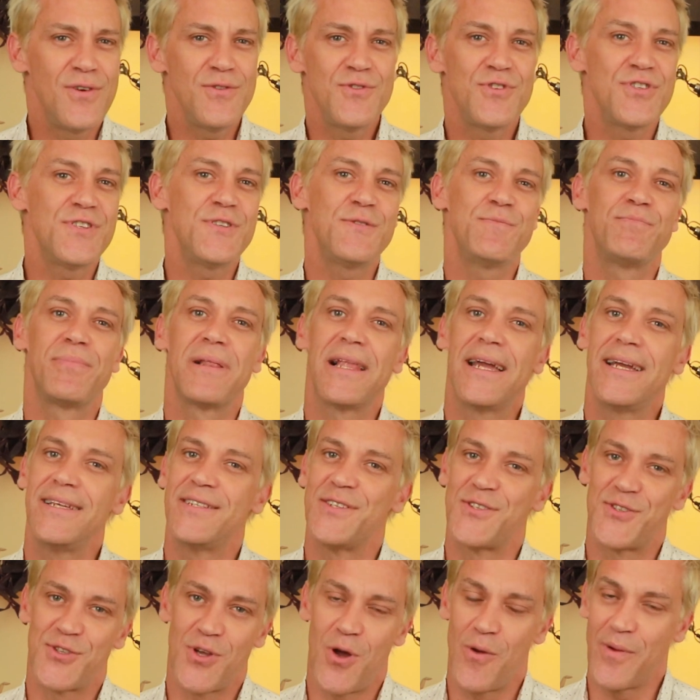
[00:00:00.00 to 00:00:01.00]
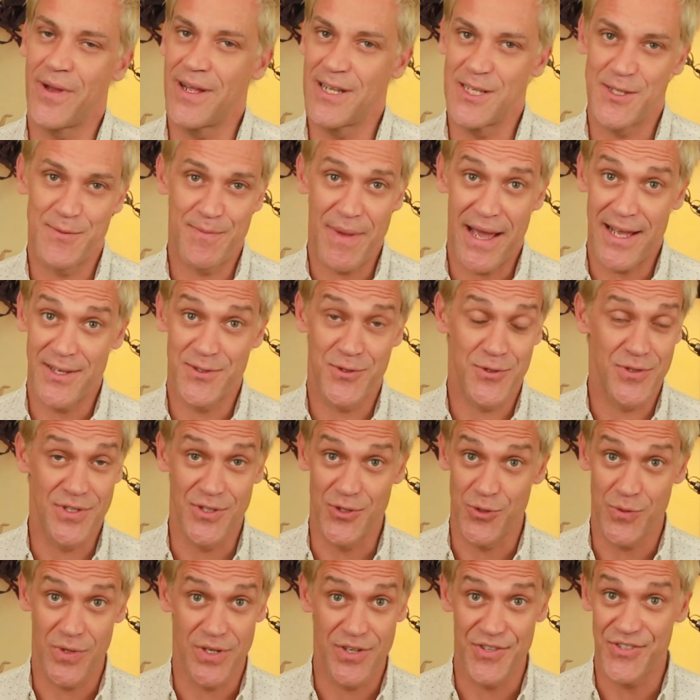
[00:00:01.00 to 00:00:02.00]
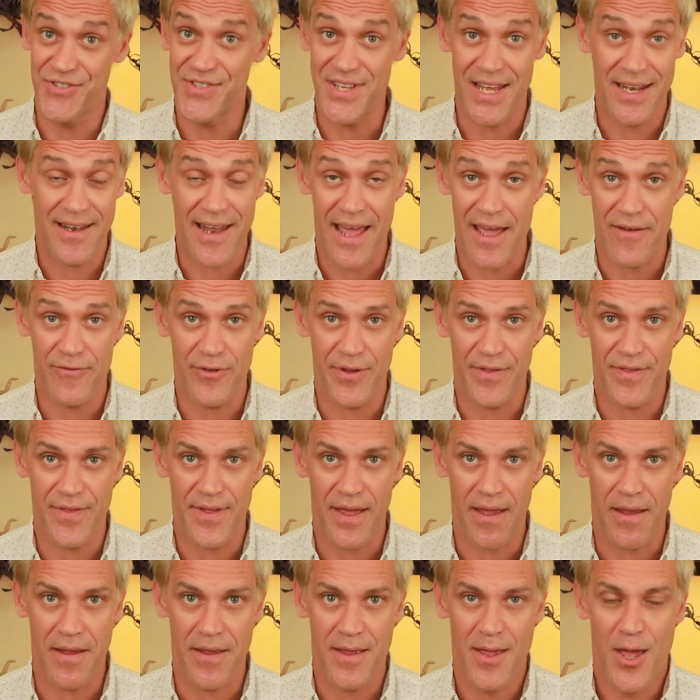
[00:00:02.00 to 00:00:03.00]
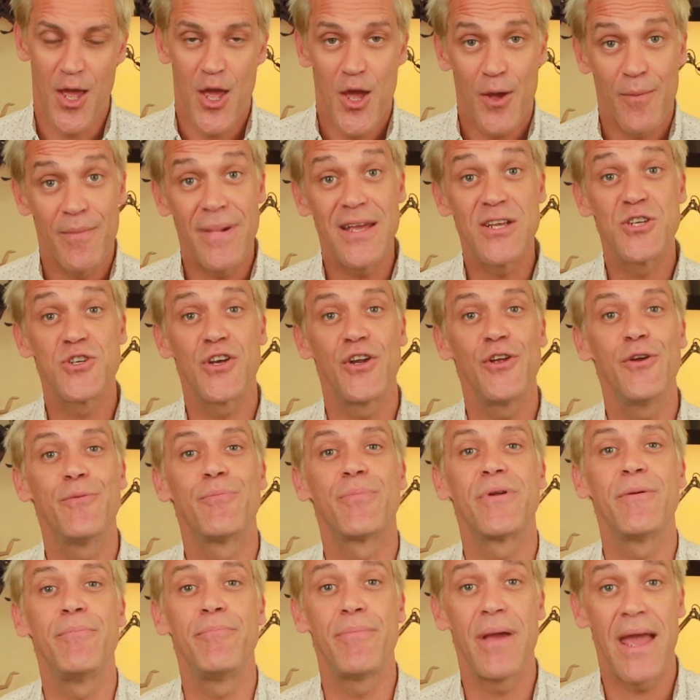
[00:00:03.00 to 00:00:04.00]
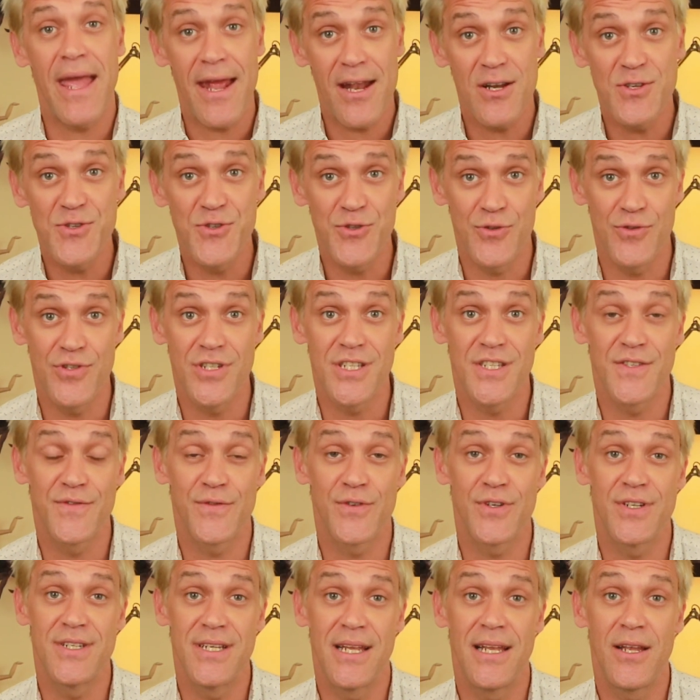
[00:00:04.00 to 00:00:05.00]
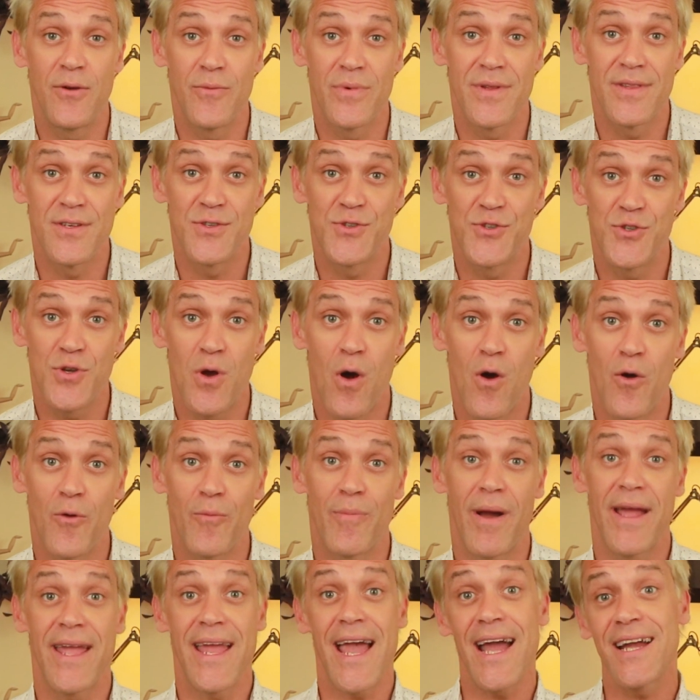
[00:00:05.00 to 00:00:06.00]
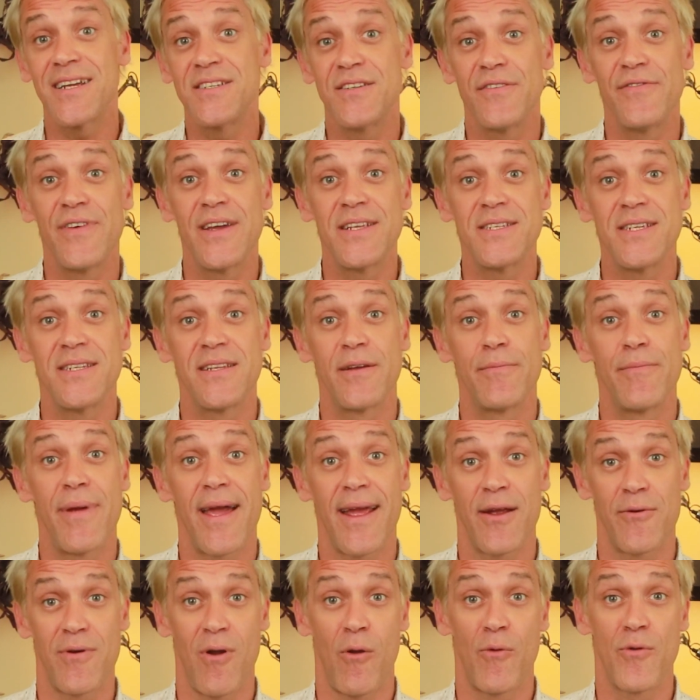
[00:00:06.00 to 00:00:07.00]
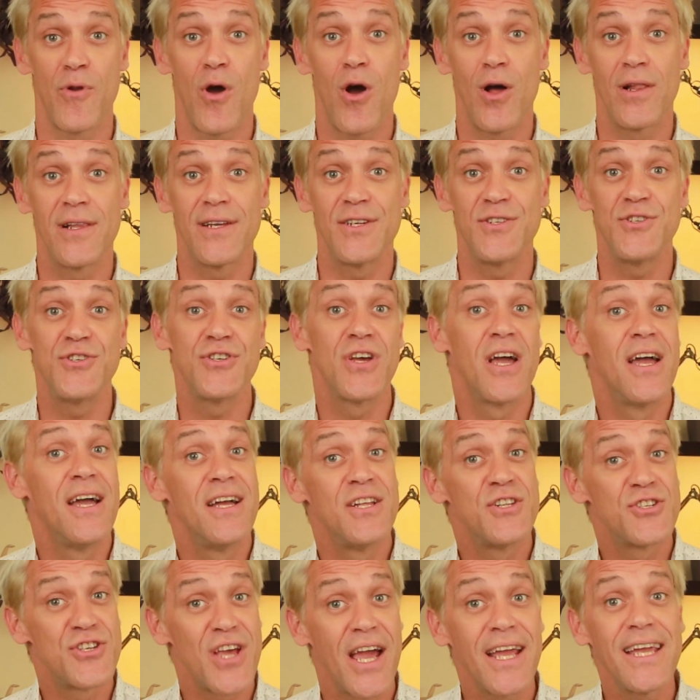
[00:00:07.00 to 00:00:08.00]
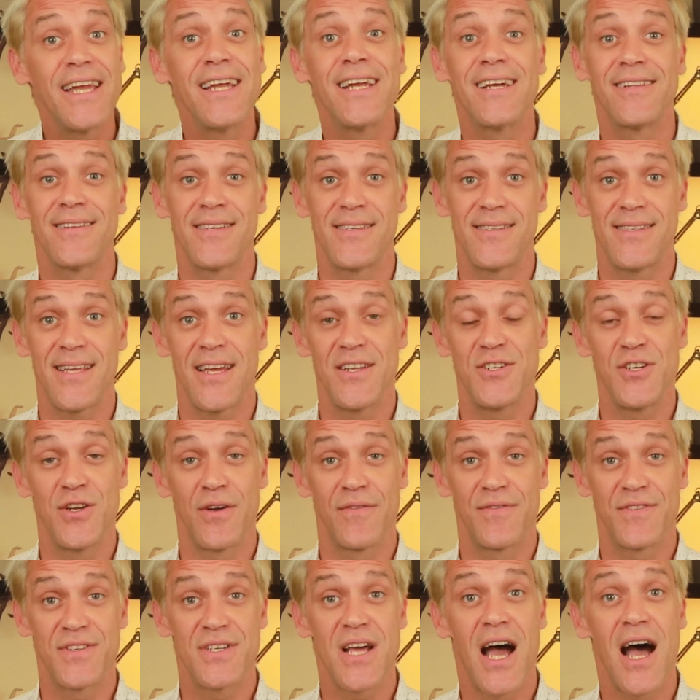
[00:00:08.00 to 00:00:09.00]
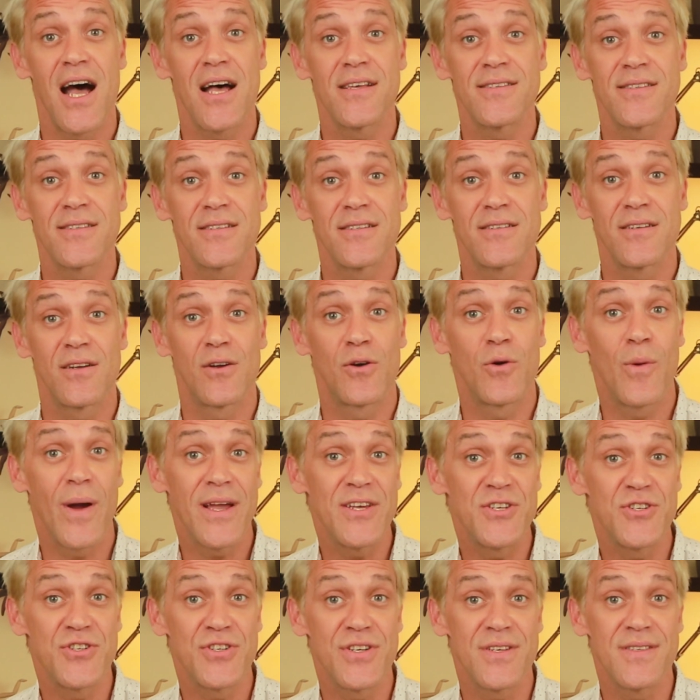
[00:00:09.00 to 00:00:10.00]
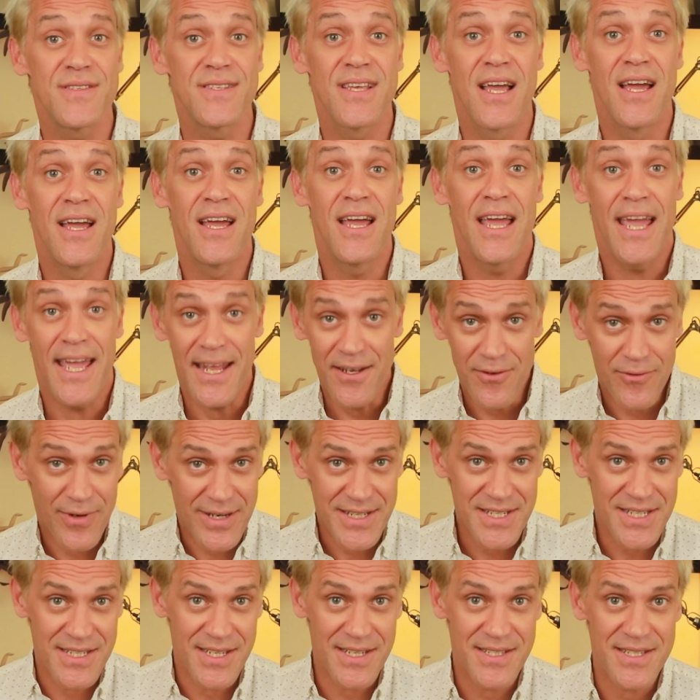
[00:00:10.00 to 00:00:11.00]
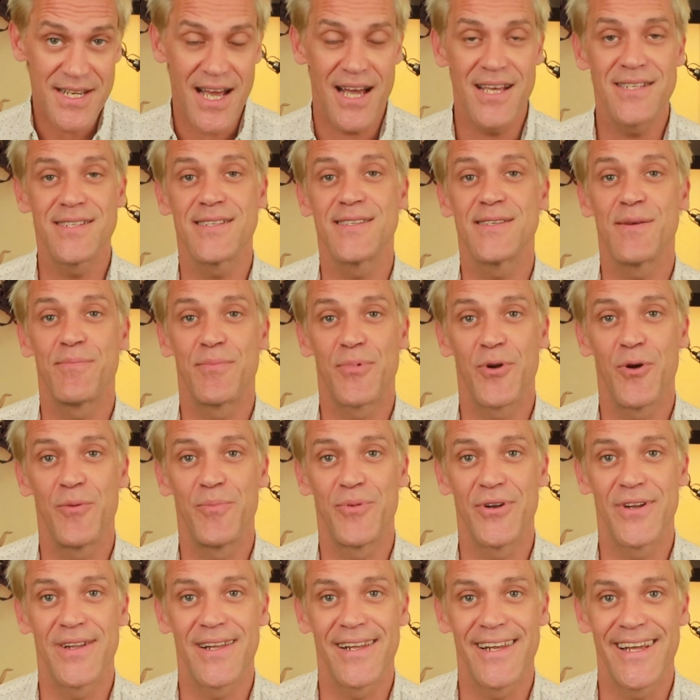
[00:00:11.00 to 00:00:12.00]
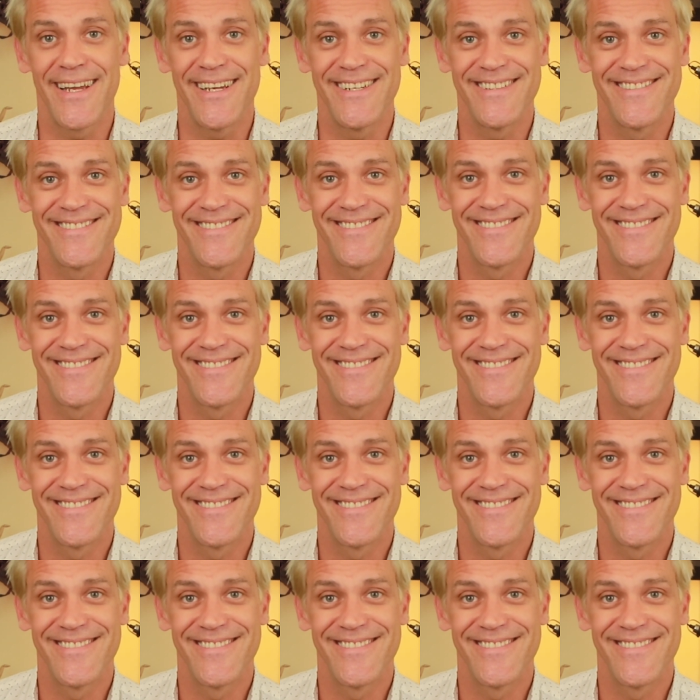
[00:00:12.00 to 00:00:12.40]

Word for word: don't just play the song and expect students to understand everything. Make sure you prepare students for dealing with the song by activating their background knowledge, checking understanding of task, questions, and grading the tasks appropriately.